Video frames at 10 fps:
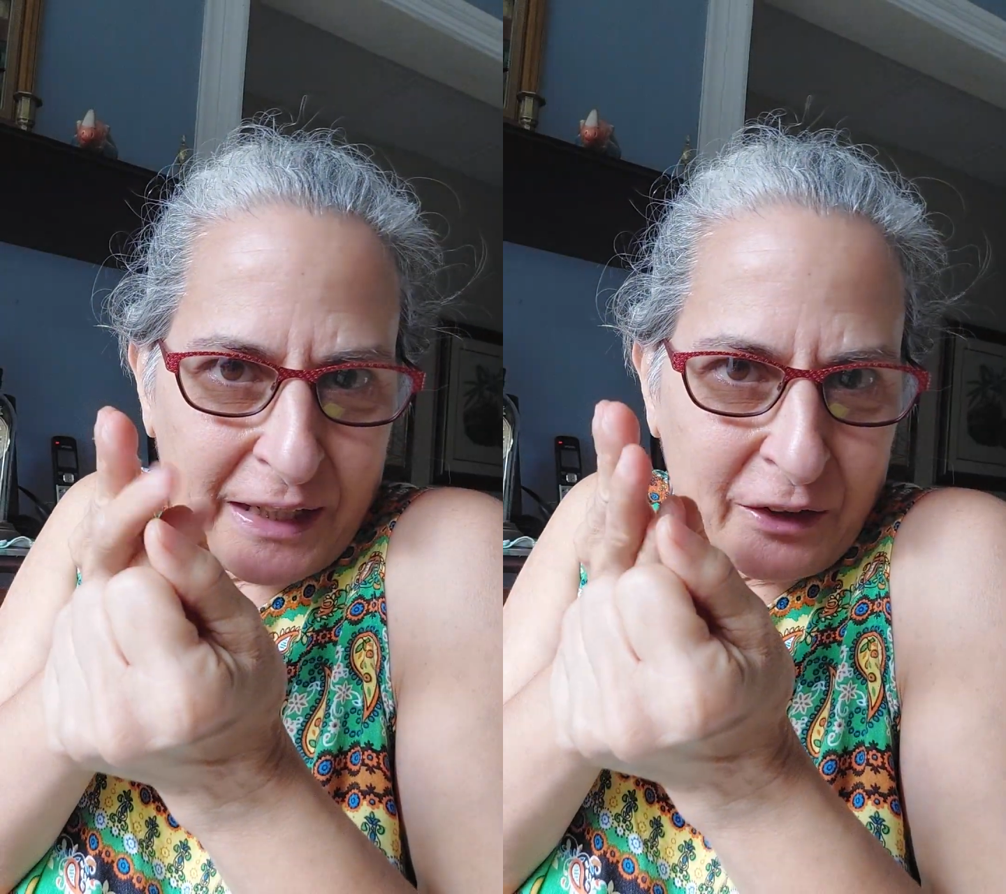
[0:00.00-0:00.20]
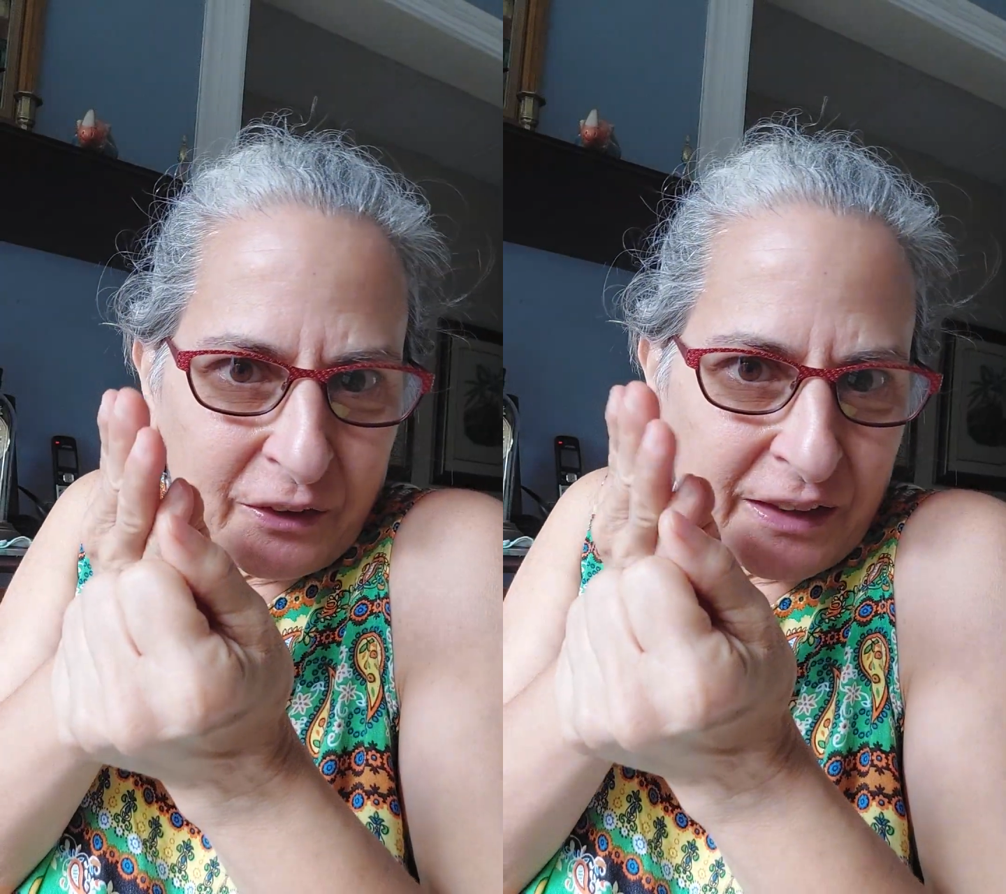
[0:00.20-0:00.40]

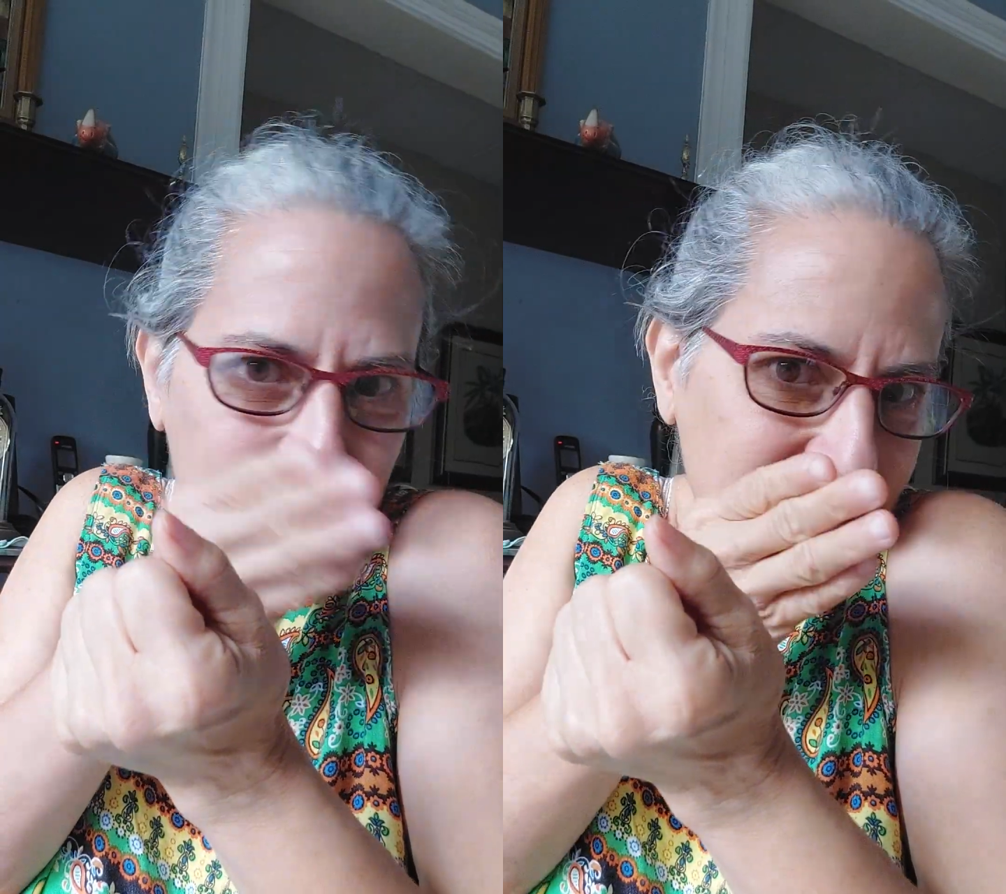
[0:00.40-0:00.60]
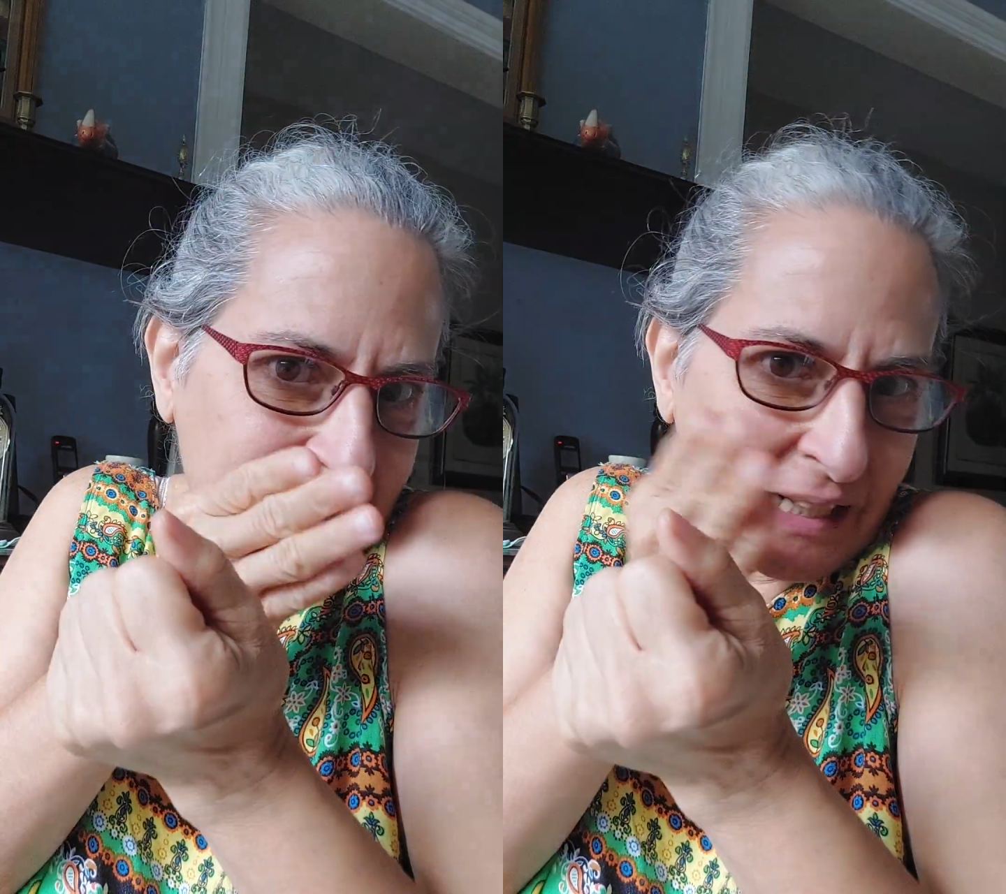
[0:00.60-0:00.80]
or they
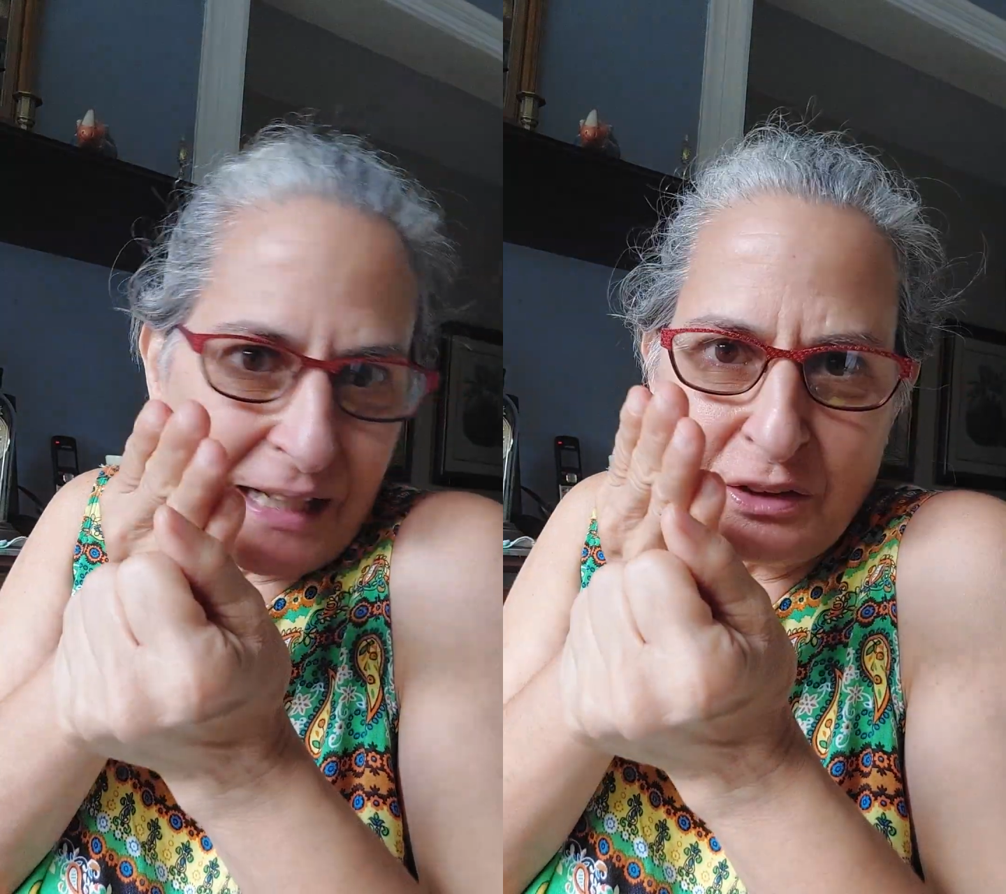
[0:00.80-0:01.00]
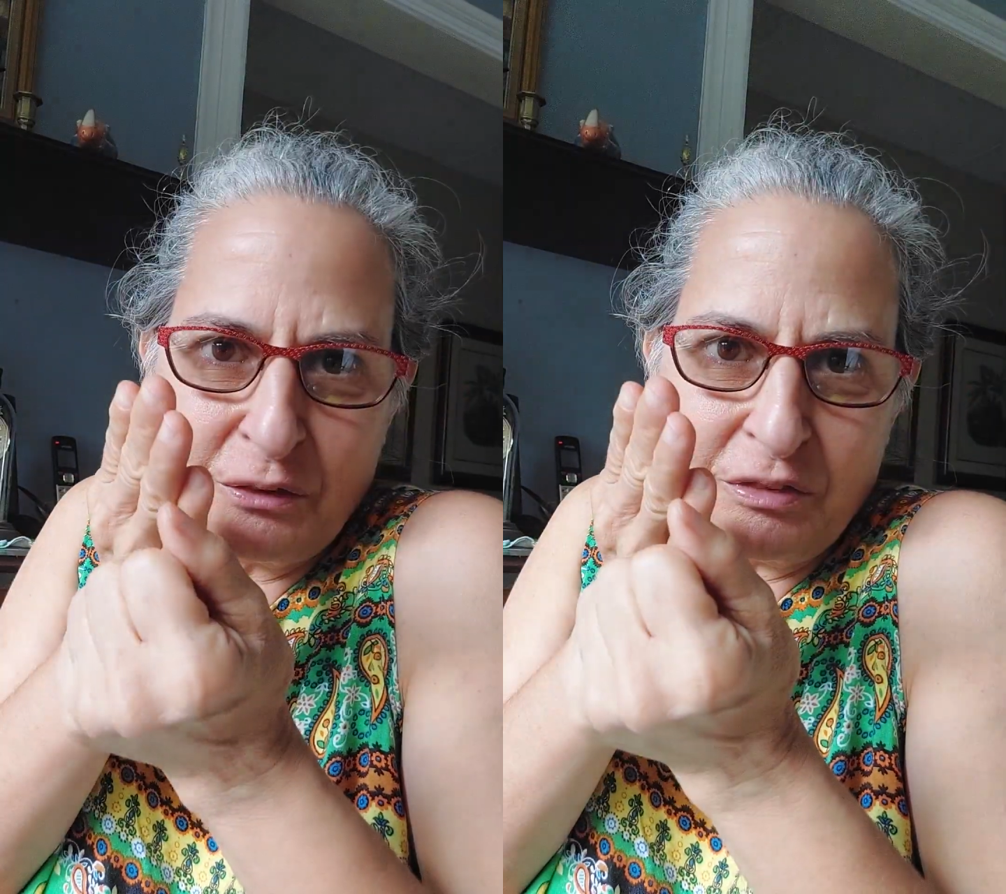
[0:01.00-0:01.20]
just
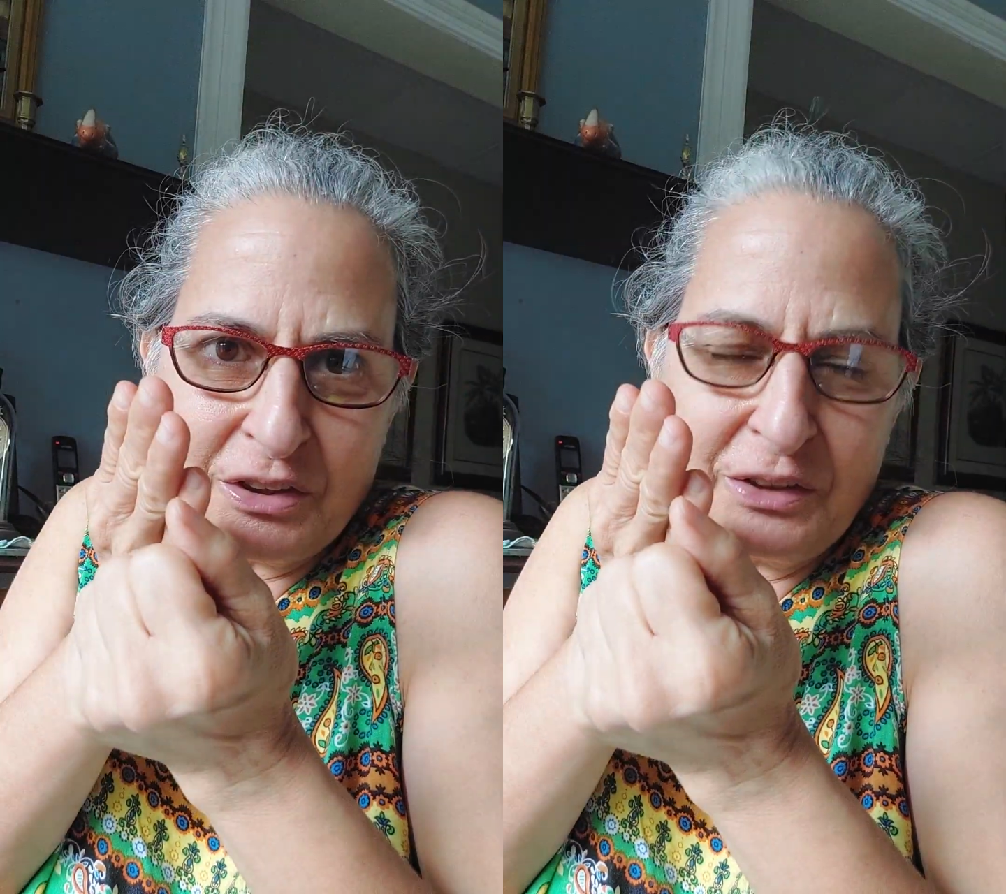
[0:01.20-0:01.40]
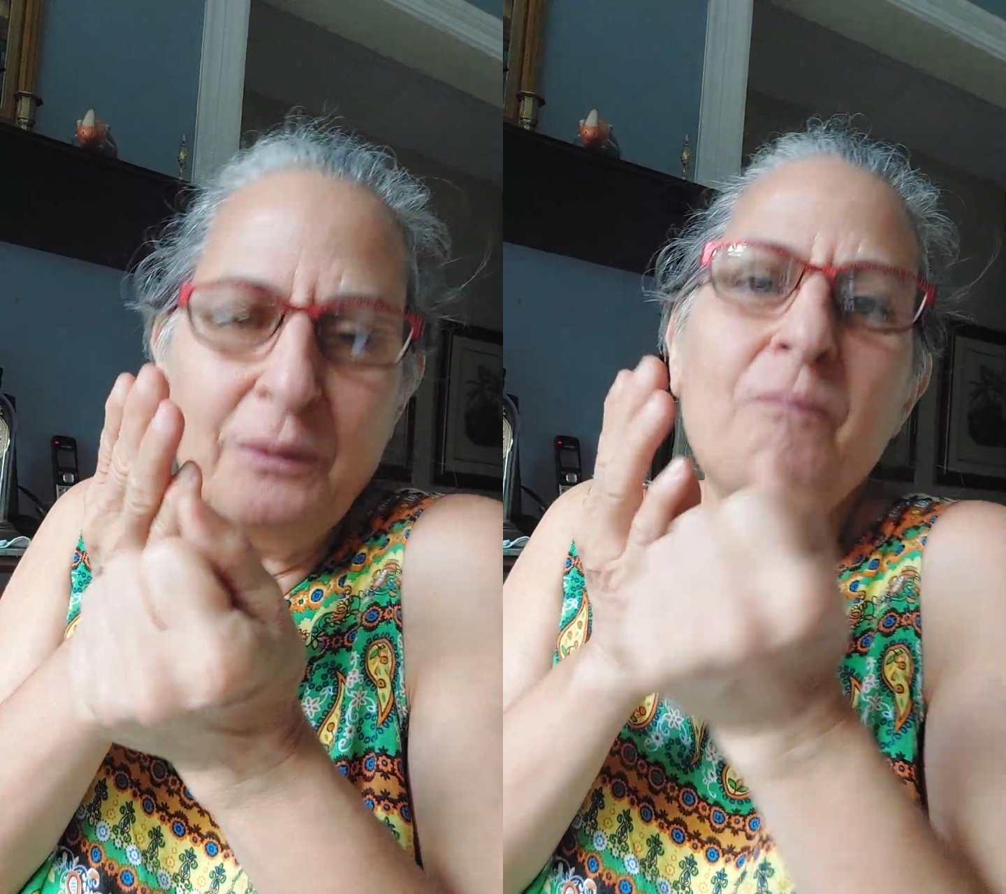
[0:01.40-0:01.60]
glance over
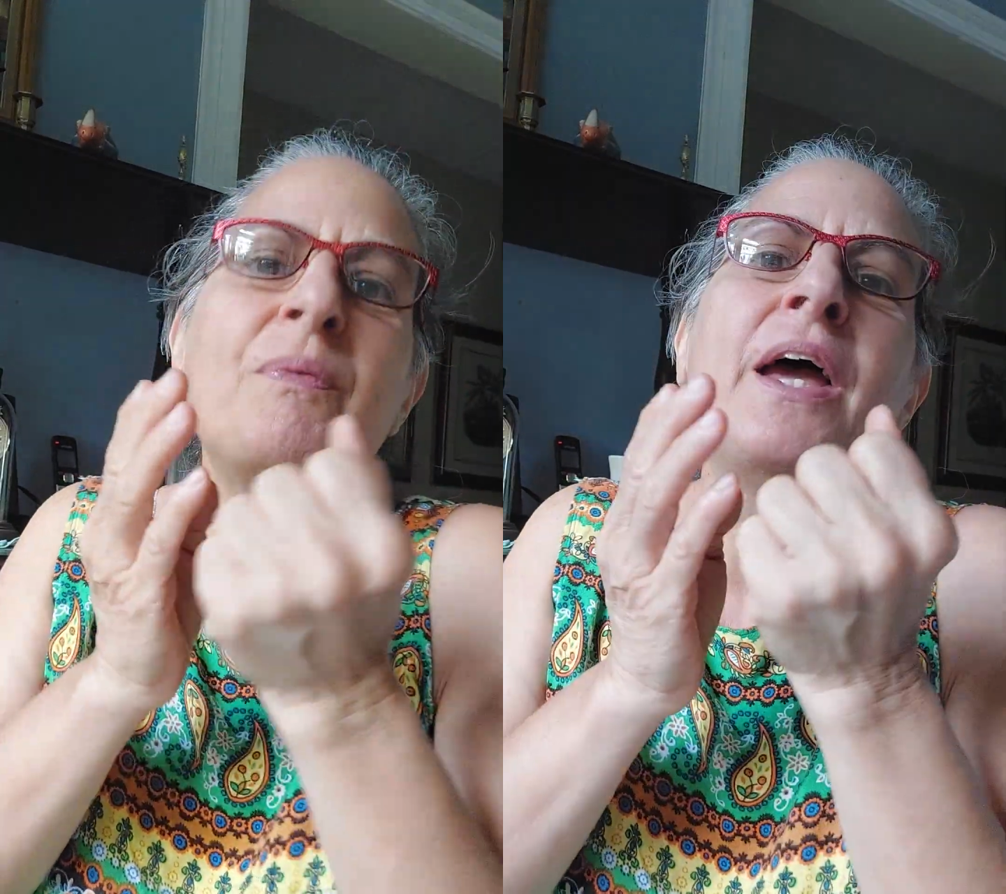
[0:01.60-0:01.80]
to you.